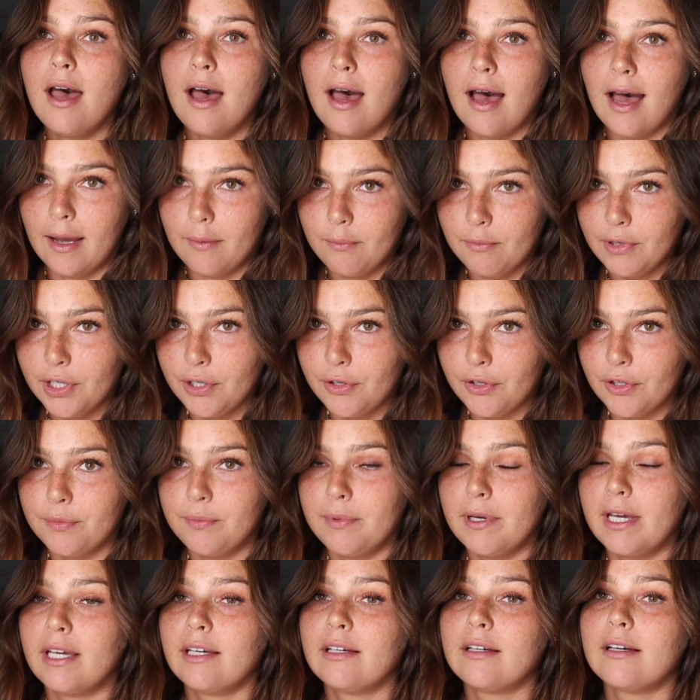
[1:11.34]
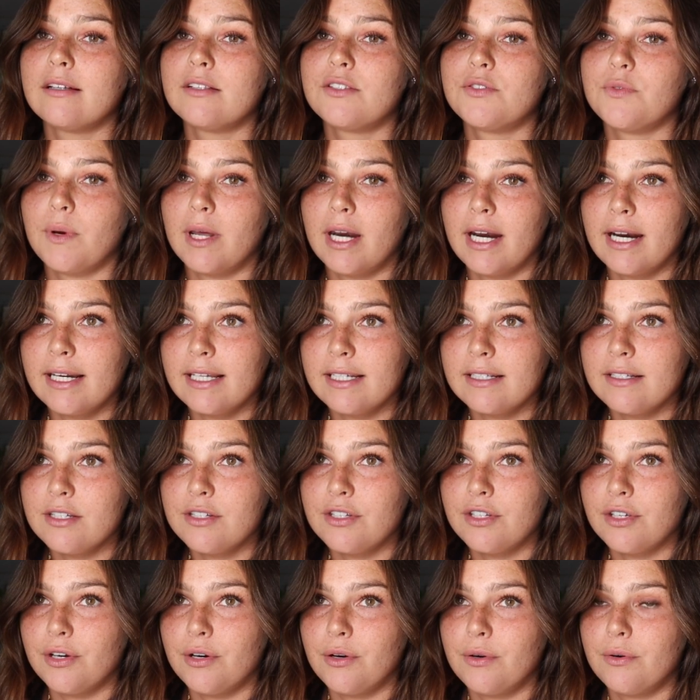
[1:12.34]
I'm regrouping. It's what I need to
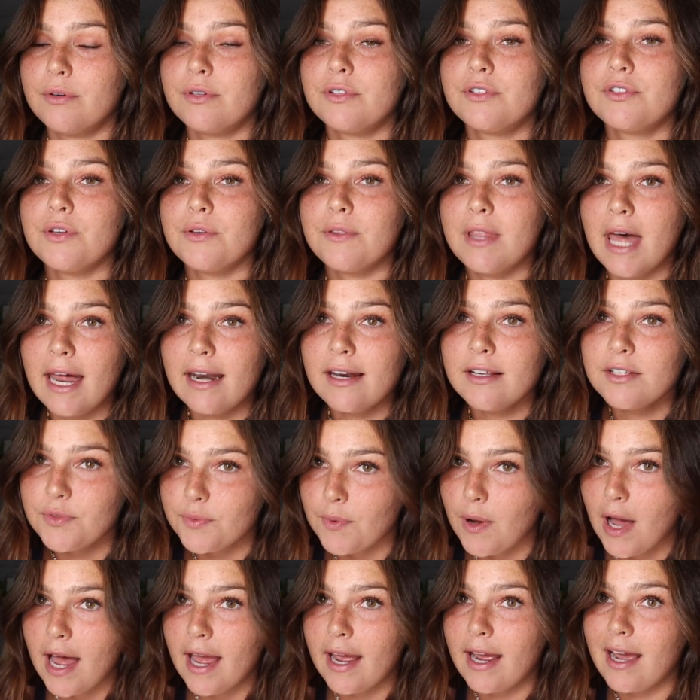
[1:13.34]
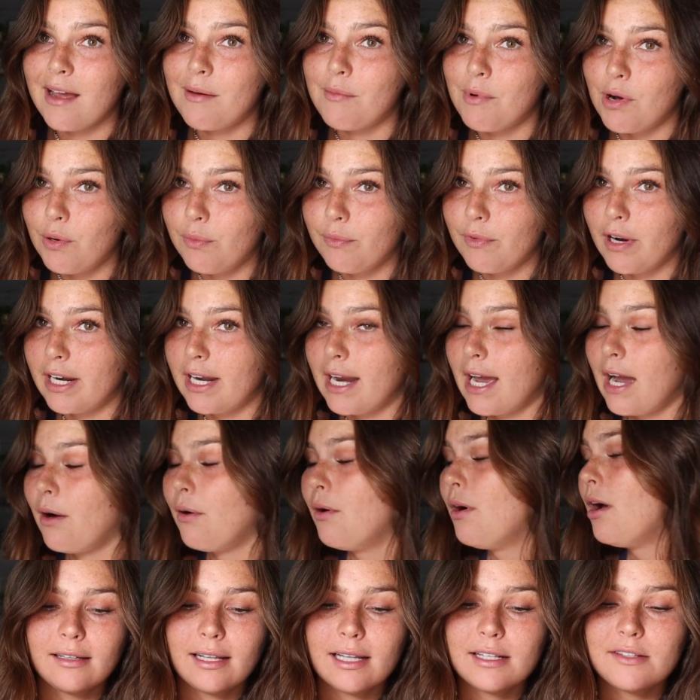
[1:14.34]
do. So that is why I'm home right
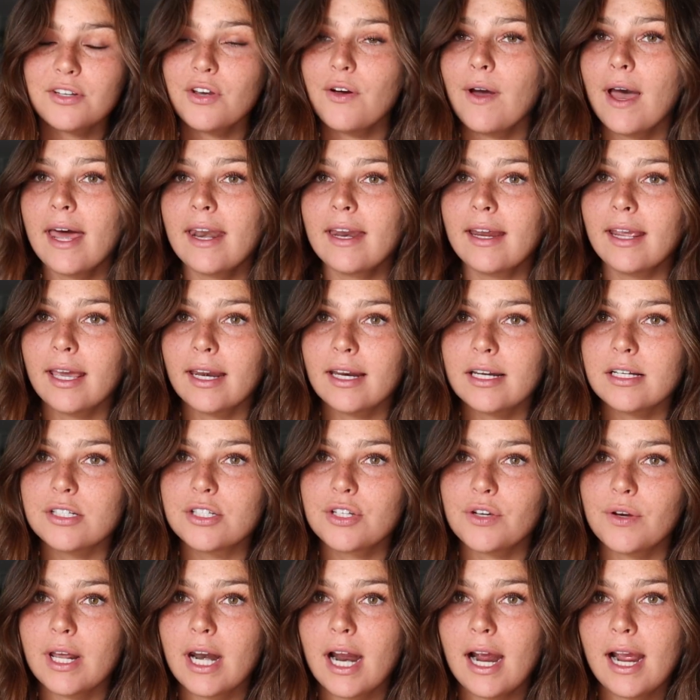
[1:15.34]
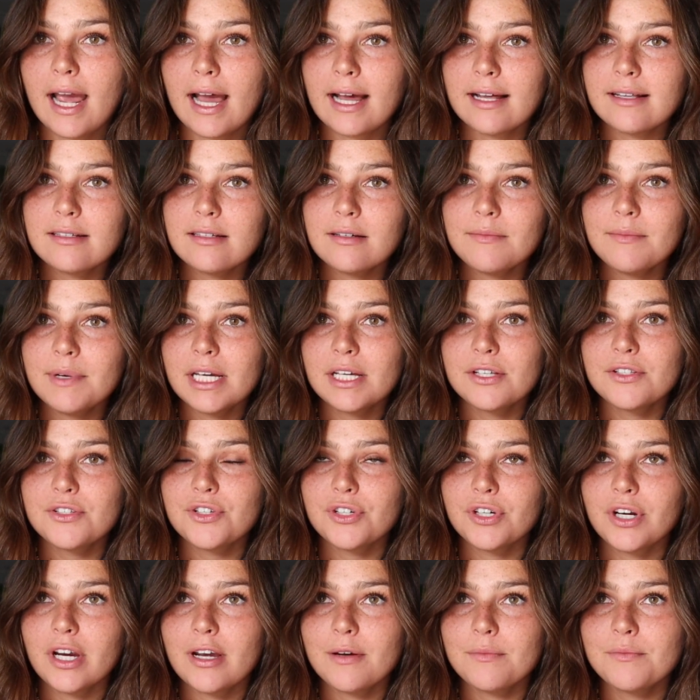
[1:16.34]
now. Let's go ahead and get into it. I asked on my
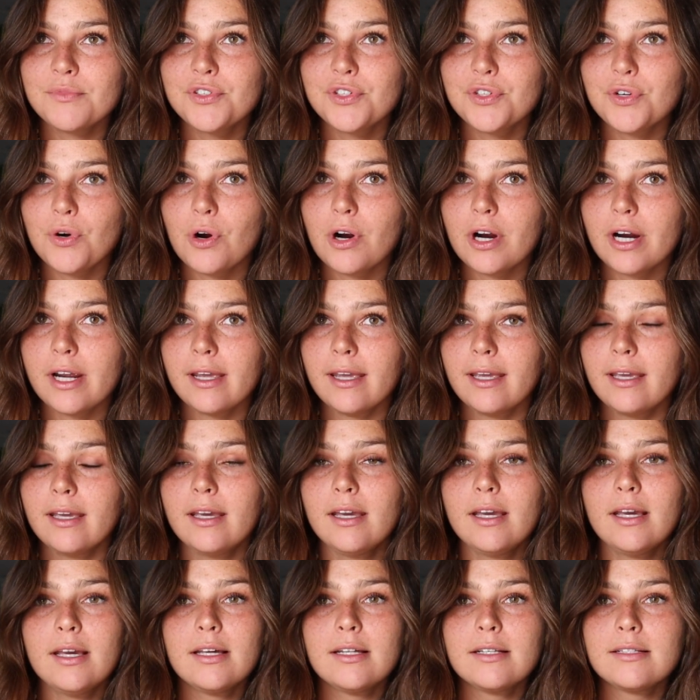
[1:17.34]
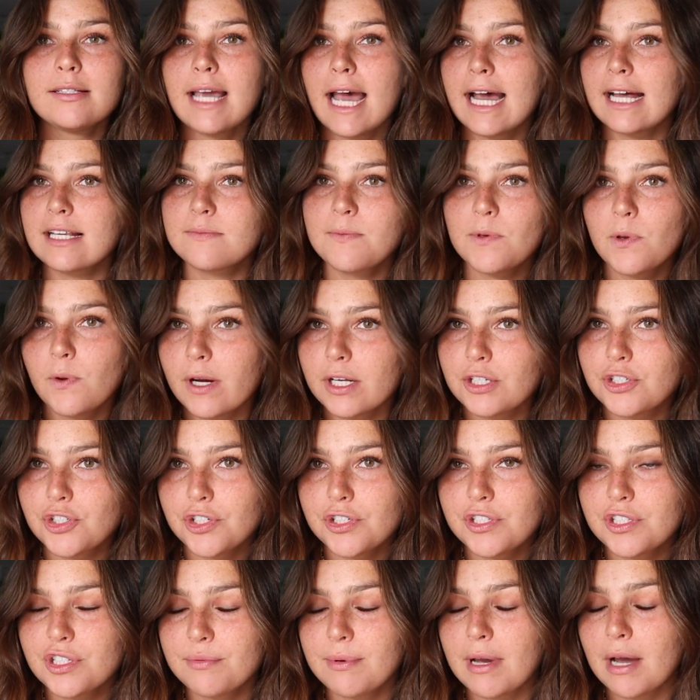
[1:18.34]
Instagram story to ask me
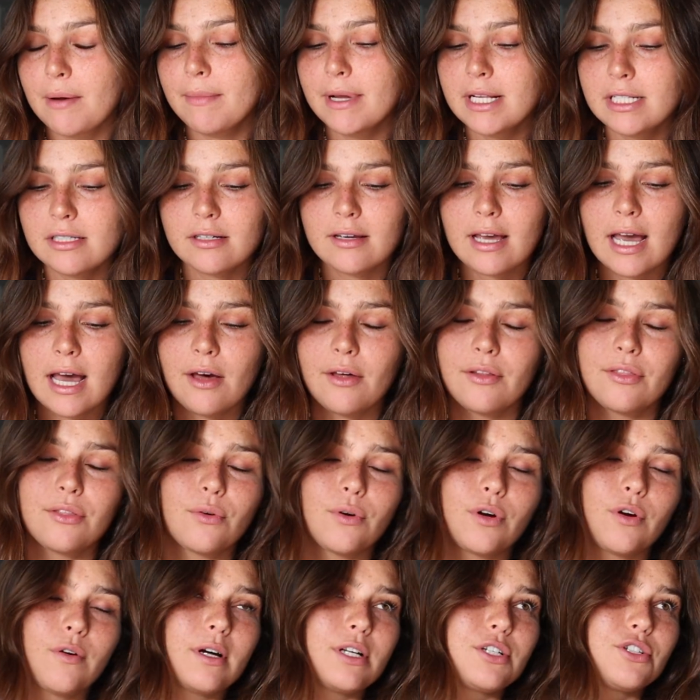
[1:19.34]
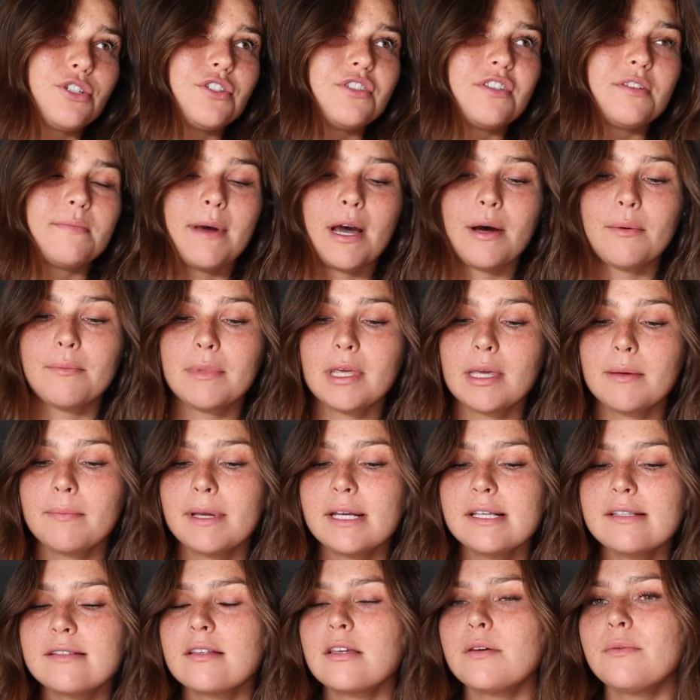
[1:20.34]
questions about mental health or questions about me.
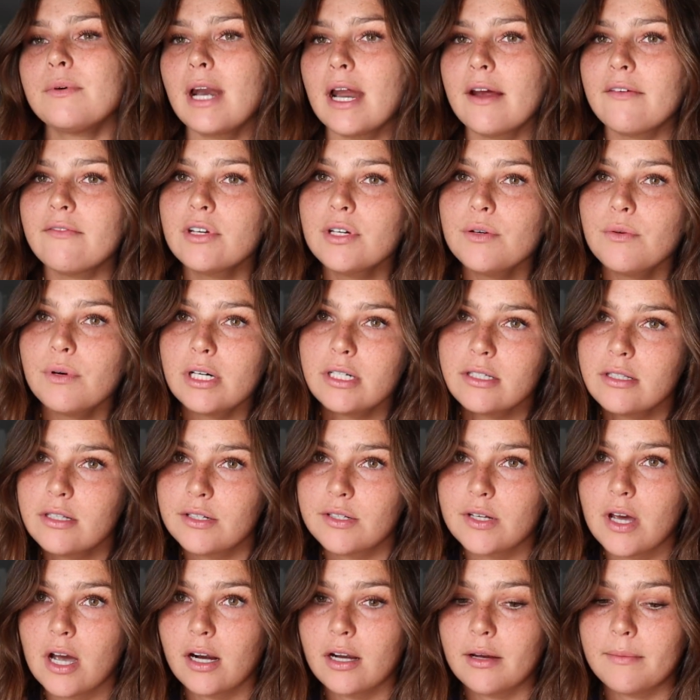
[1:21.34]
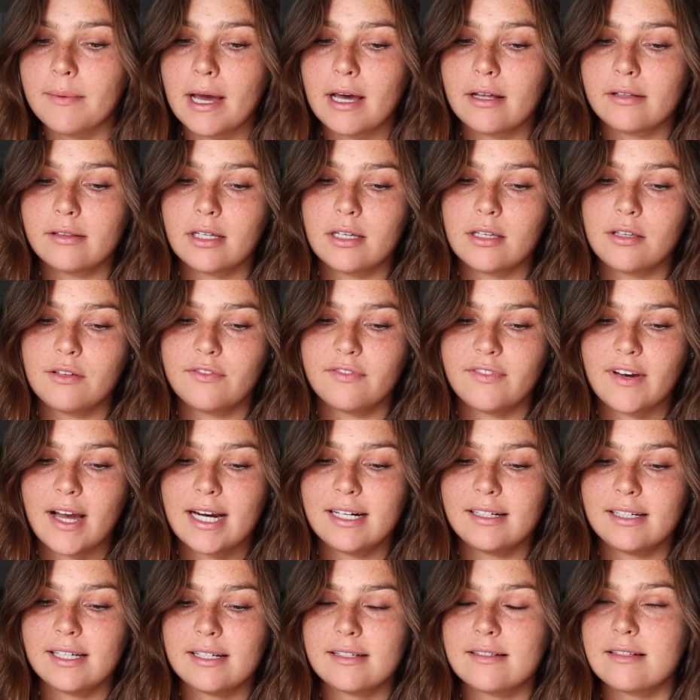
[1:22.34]
Basically whatever you wanted to talk about that you
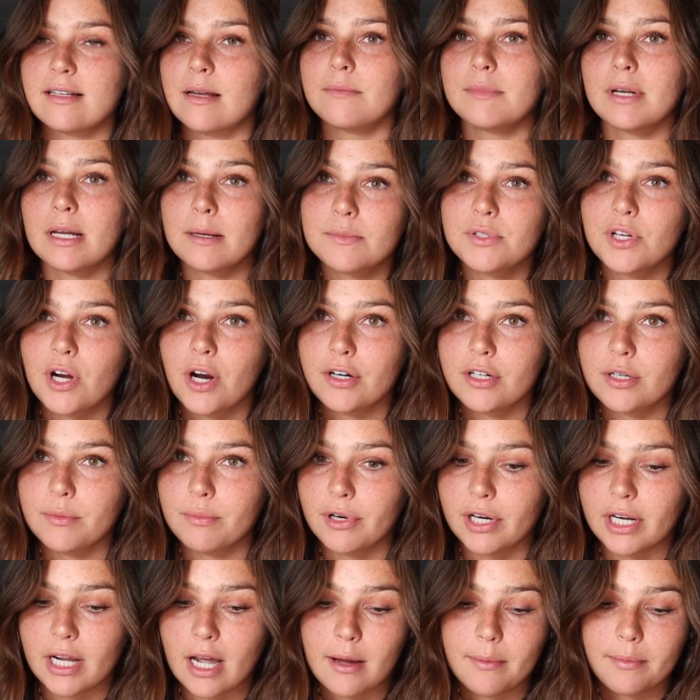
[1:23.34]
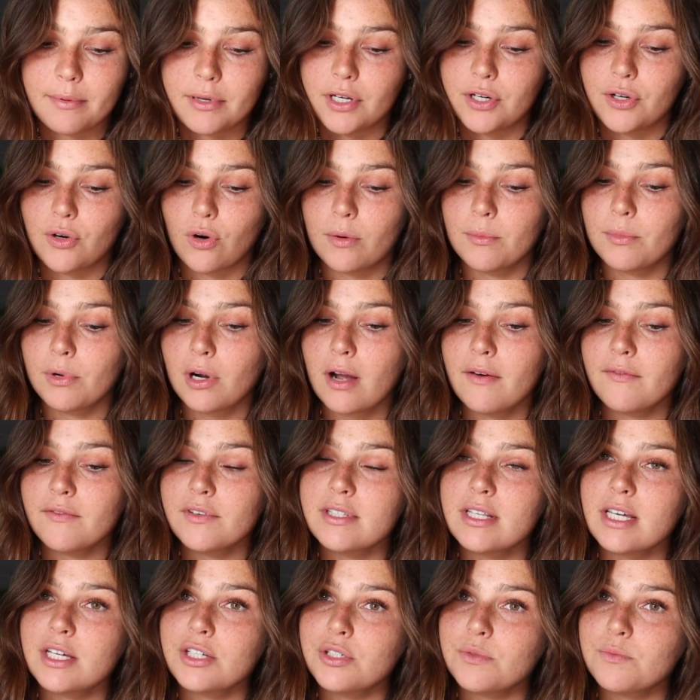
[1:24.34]
find sometimes hard to bring up in a normal
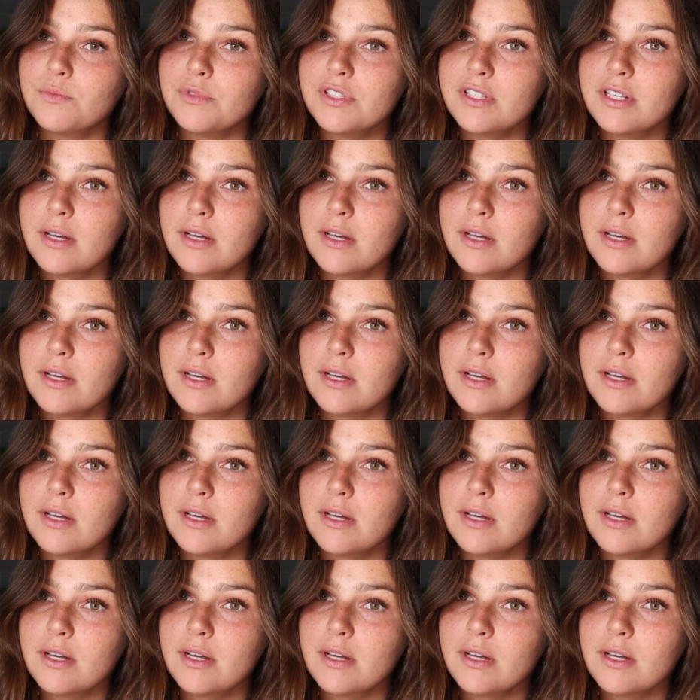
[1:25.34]
conversation with